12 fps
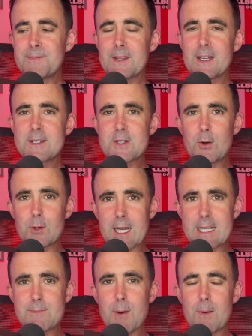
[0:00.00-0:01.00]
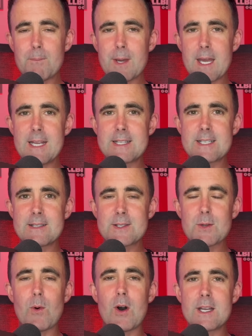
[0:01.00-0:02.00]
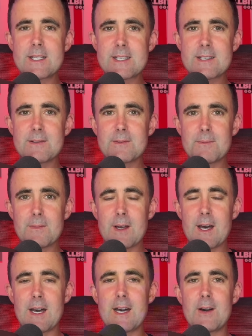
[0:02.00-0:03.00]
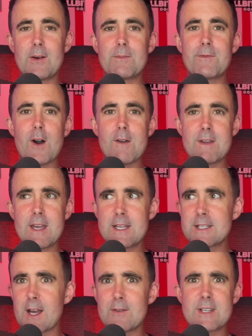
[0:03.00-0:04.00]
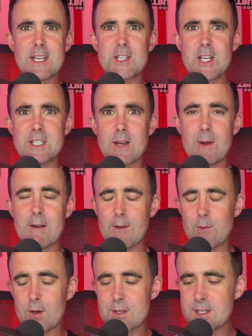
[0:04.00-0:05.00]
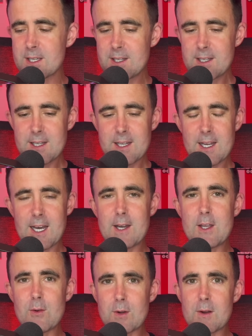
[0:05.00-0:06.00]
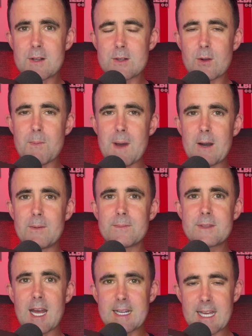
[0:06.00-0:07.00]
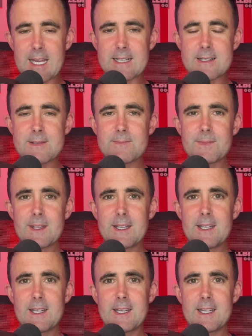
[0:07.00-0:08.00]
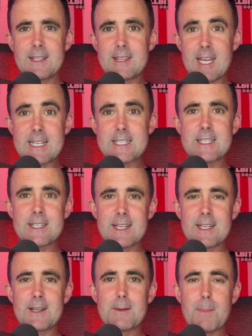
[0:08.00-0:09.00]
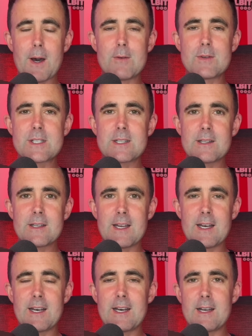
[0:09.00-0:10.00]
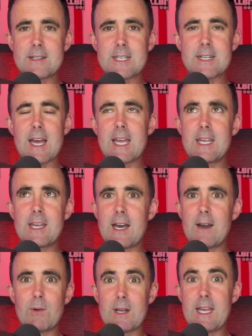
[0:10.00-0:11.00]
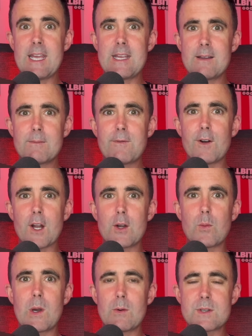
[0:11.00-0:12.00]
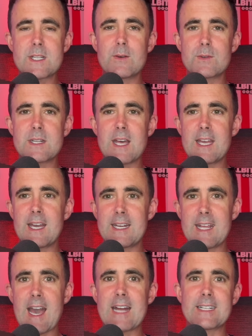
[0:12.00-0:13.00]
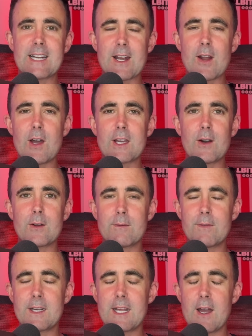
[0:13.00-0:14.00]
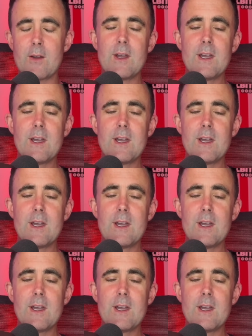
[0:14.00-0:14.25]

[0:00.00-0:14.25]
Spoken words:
Scored against Pompey twice, 5 years ago, 6 years ago, whenever it was. You all know I'm going to talk about Danny Ings. This post today, he followed Will Steele today and he added a like on a video,